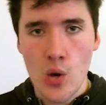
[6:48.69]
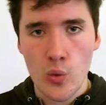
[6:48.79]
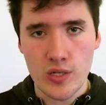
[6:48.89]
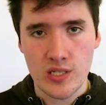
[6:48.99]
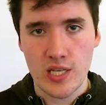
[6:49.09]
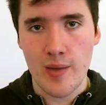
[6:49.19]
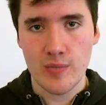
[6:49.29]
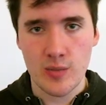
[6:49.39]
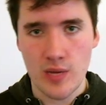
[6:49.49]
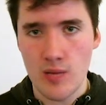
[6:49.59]
would
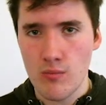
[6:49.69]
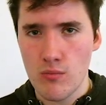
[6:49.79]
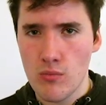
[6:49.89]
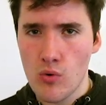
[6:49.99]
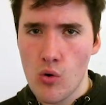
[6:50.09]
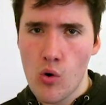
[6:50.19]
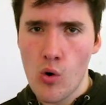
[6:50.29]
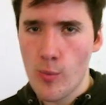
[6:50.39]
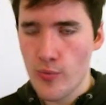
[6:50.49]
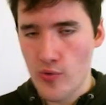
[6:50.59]
seem to be
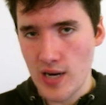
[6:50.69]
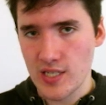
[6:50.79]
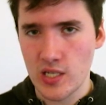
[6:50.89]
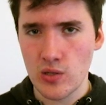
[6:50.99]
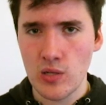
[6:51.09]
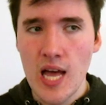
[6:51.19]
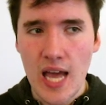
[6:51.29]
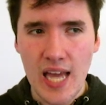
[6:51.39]
more practical.